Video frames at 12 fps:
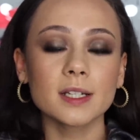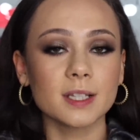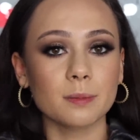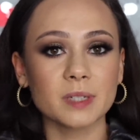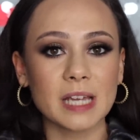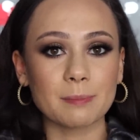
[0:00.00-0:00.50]

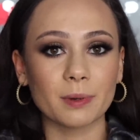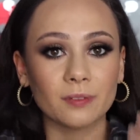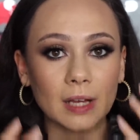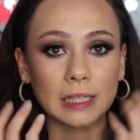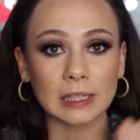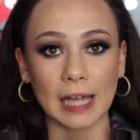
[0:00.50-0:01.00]
some type of
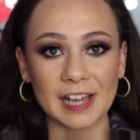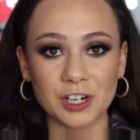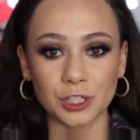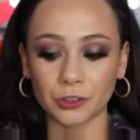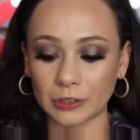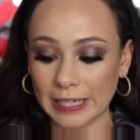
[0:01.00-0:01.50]

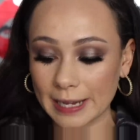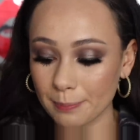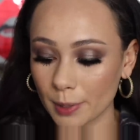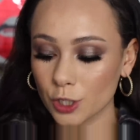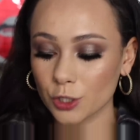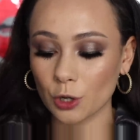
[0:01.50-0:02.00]
lighter
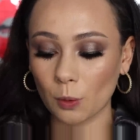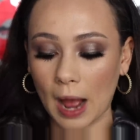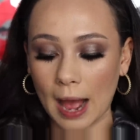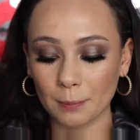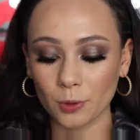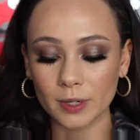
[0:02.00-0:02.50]
lip. So
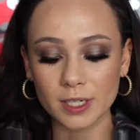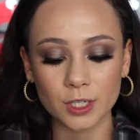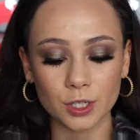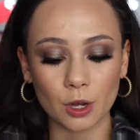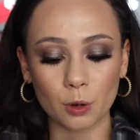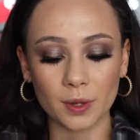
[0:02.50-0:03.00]
I'm going
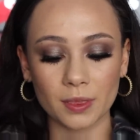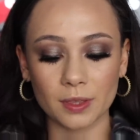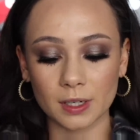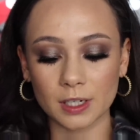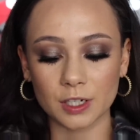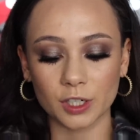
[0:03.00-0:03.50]
to go with
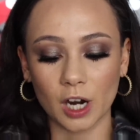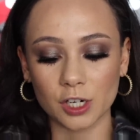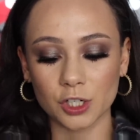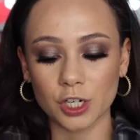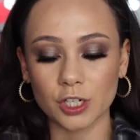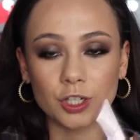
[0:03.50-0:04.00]

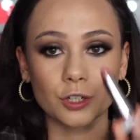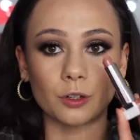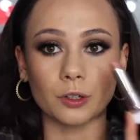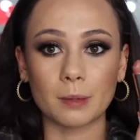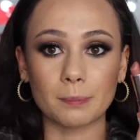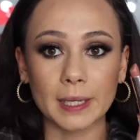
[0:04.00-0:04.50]
Natasha
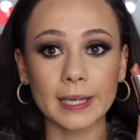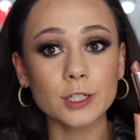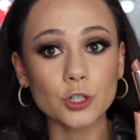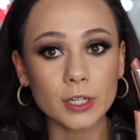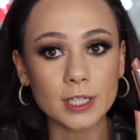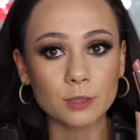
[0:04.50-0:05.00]
Denona
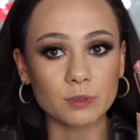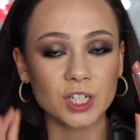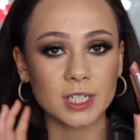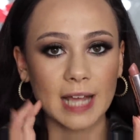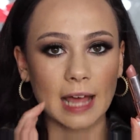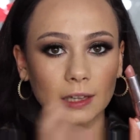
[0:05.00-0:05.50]
Beatrice, which
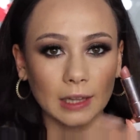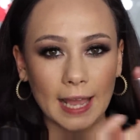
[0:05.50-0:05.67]
is that